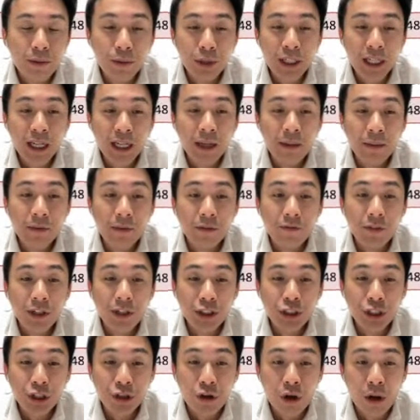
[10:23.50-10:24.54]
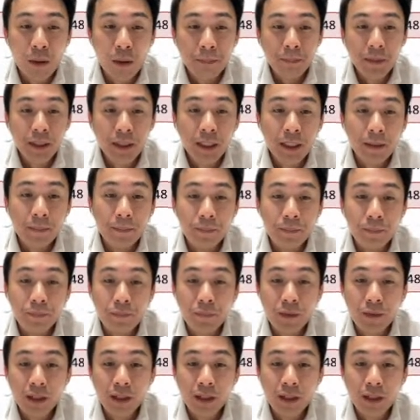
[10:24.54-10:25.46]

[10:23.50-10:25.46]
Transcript: looking at Venture Corp, um,